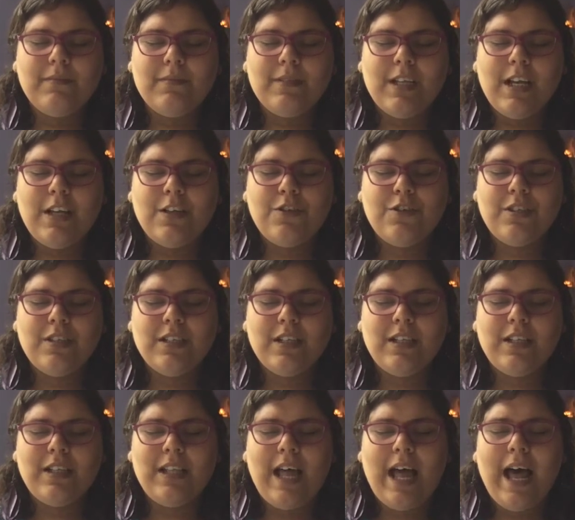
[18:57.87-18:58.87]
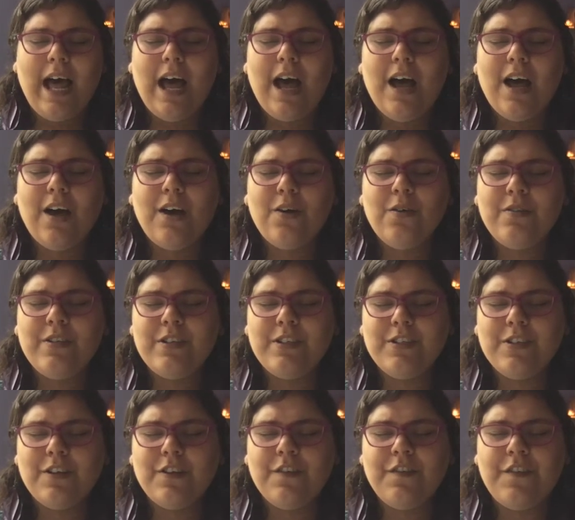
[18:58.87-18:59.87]
And just allow the
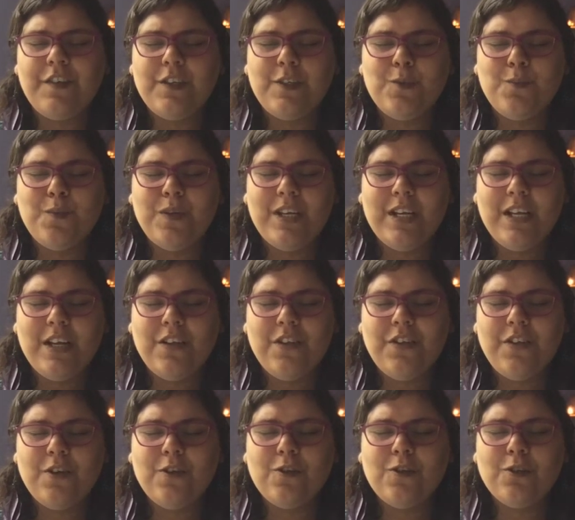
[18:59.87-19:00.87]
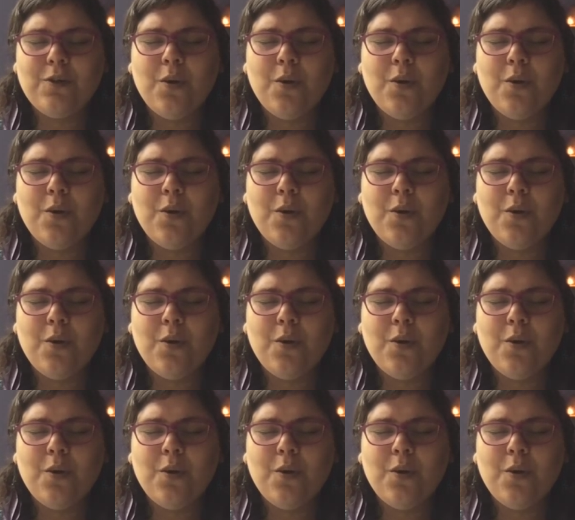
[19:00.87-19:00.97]
surface beneath you to